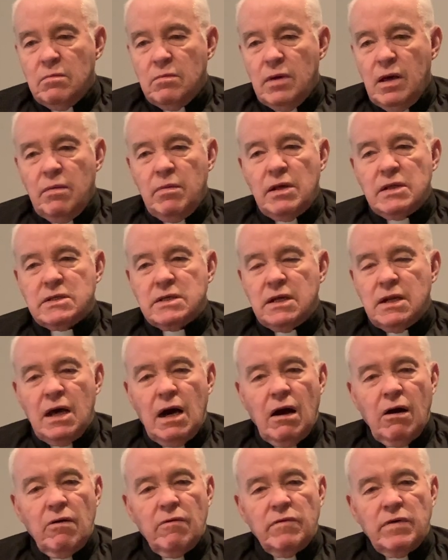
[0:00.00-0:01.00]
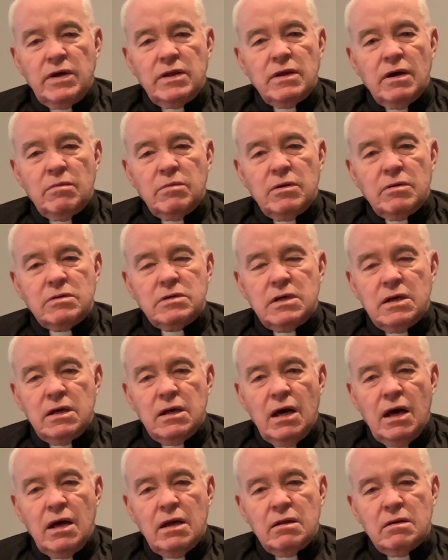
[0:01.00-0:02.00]
Maybe it's an hour of
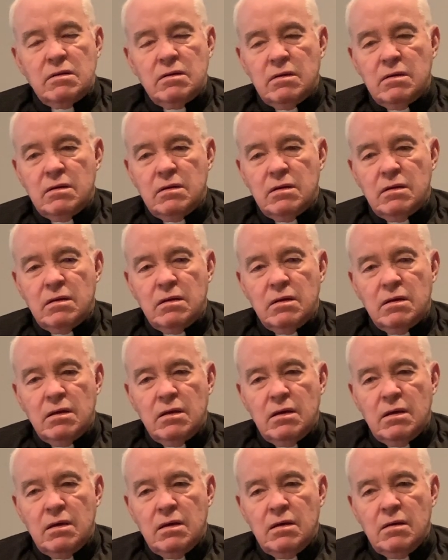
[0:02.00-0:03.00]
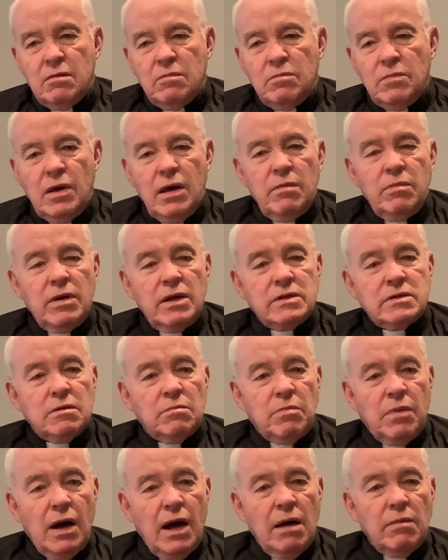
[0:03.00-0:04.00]
EWTN. Maybe it's
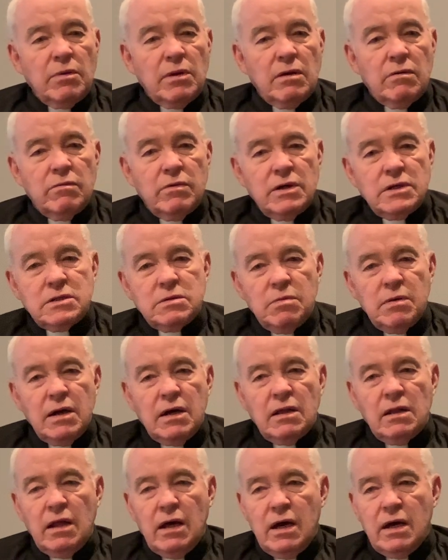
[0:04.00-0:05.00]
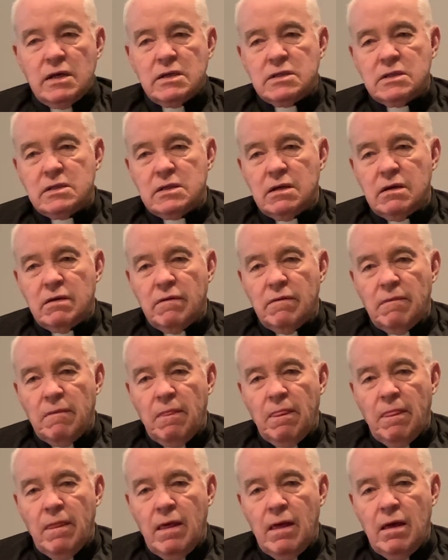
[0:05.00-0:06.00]
a Bible enrichment class.
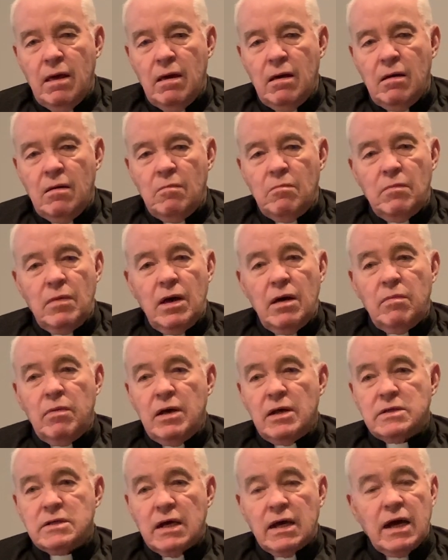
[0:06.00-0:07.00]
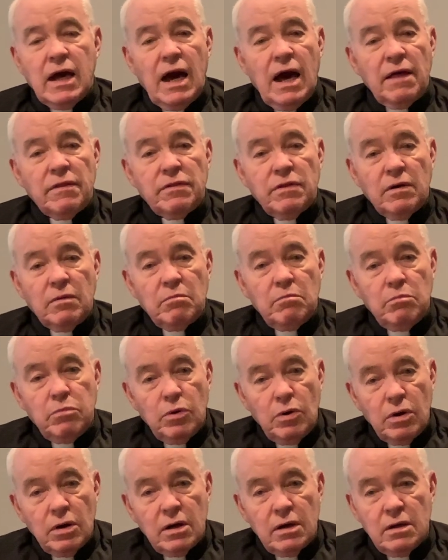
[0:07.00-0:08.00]
Maybe it's a Catholic
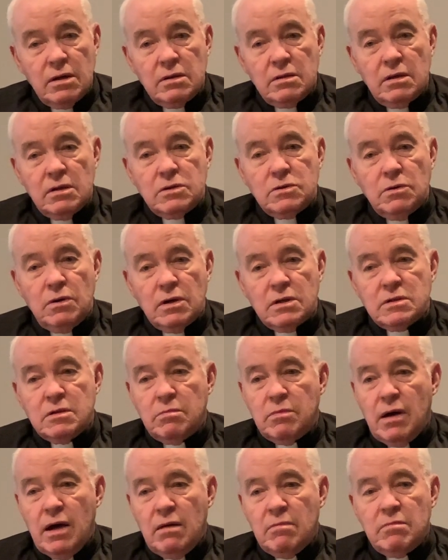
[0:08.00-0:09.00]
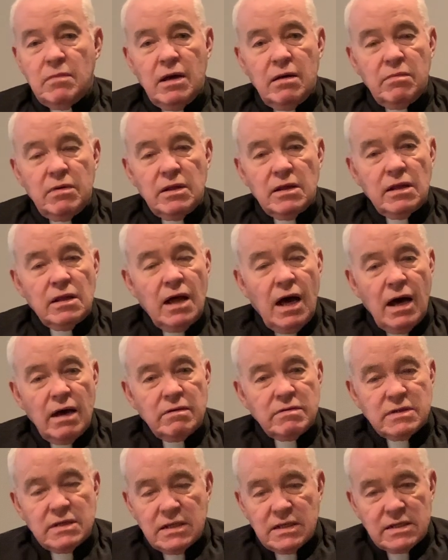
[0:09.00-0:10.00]
book that talks about maybe the
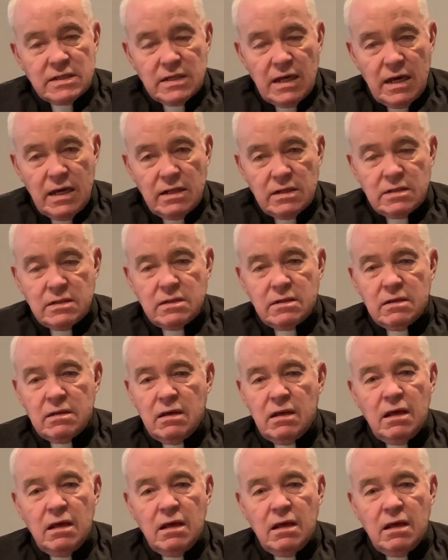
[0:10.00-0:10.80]
lives of the saints.